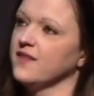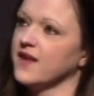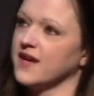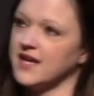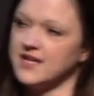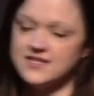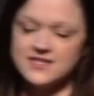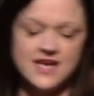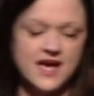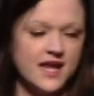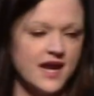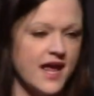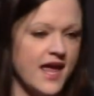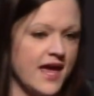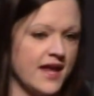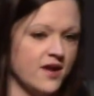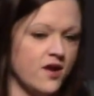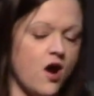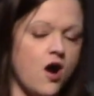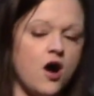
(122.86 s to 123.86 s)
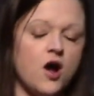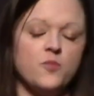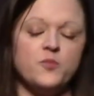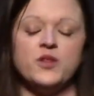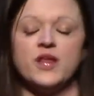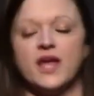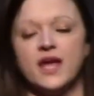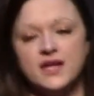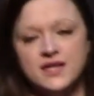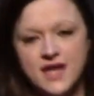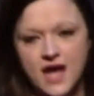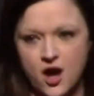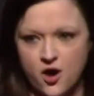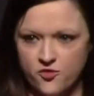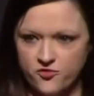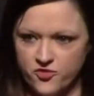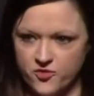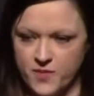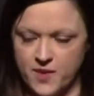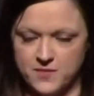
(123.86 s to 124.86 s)
like I said, I had it all planned
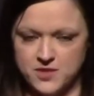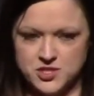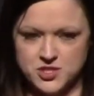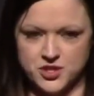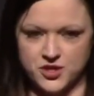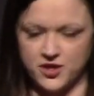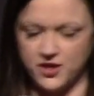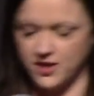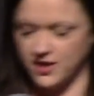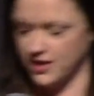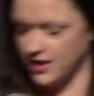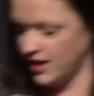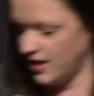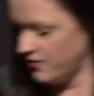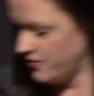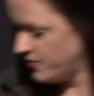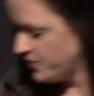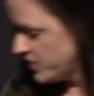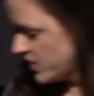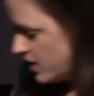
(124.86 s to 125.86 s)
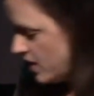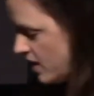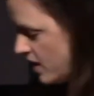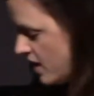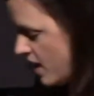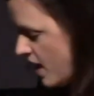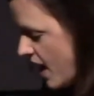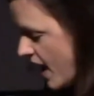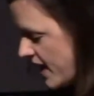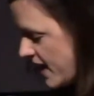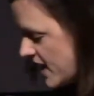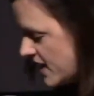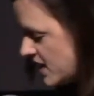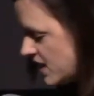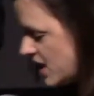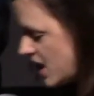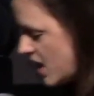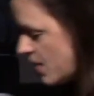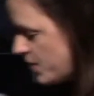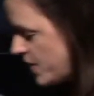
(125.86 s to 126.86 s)
out for my maternity leave. I
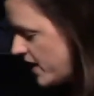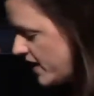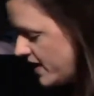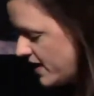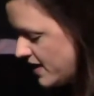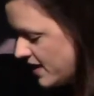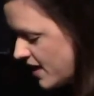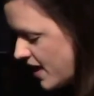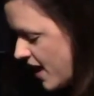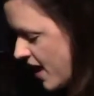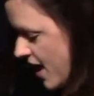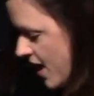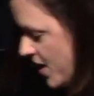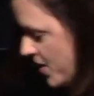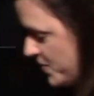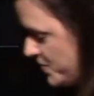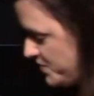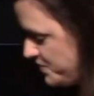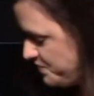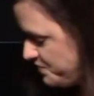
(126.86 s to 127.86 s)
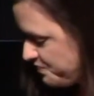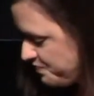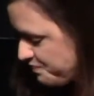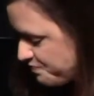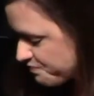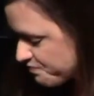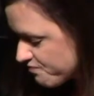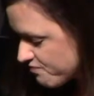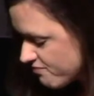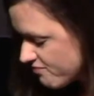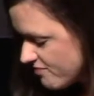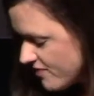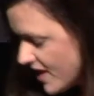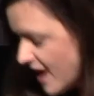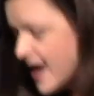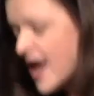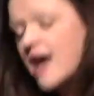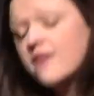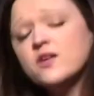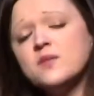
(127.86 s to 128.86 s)
ended up
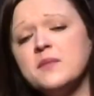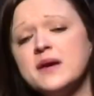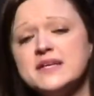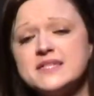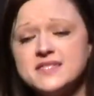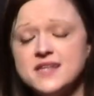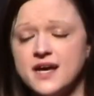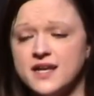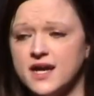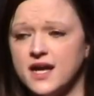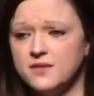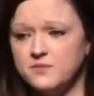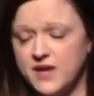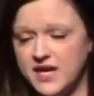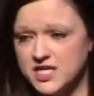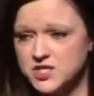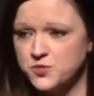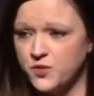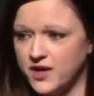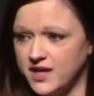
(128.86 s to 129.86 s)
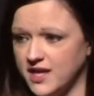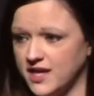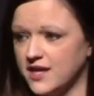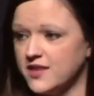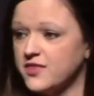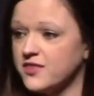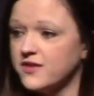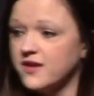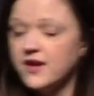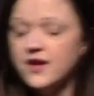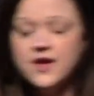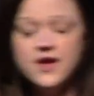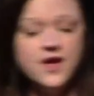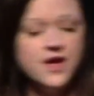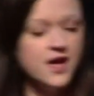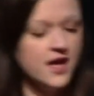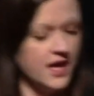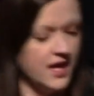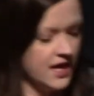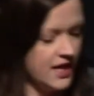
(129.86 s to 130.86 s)
having my son on May 20th,
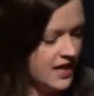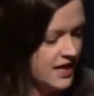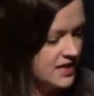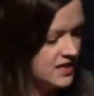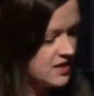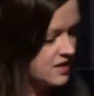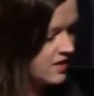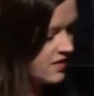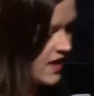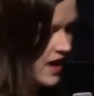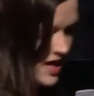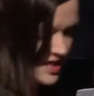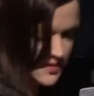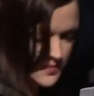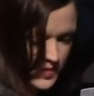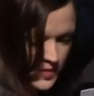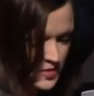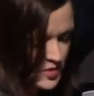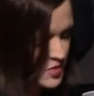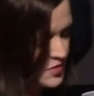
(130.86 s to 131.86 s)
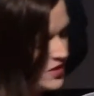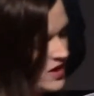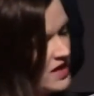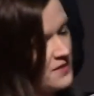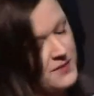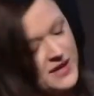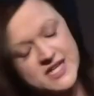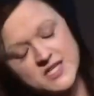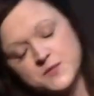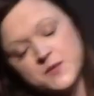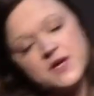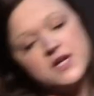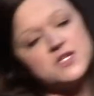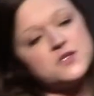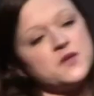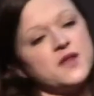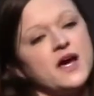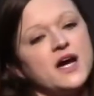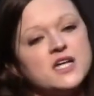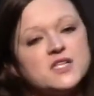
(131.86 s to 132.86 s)
and the hospital was great. My experience
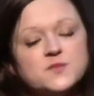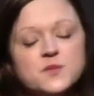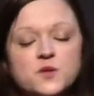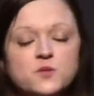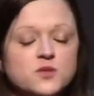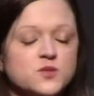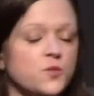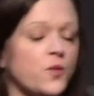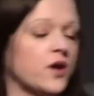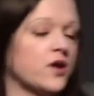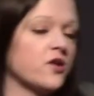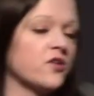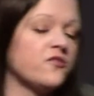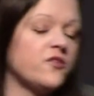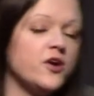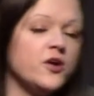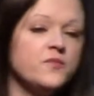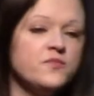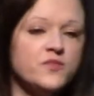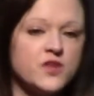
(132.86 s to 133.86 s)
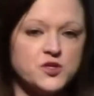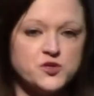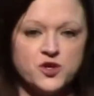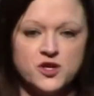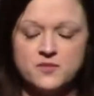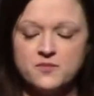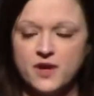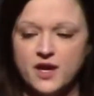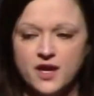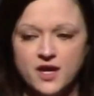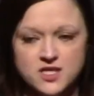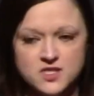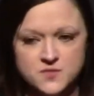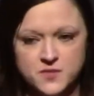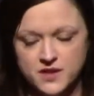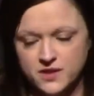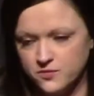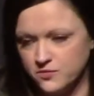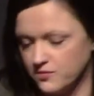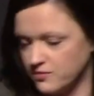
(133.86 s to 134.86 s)
in the hospital was wonderful. They treated my
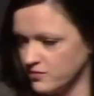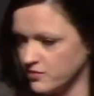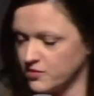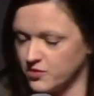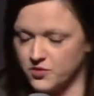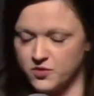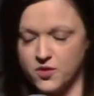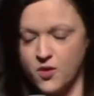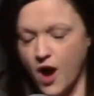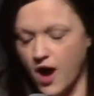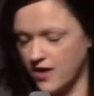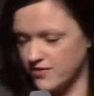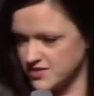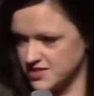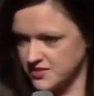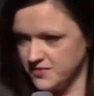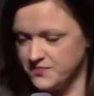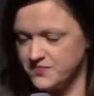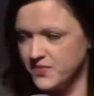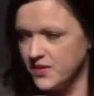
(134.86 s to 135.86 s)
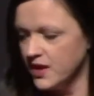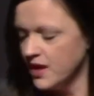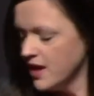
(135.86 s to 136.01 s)
husband awesome.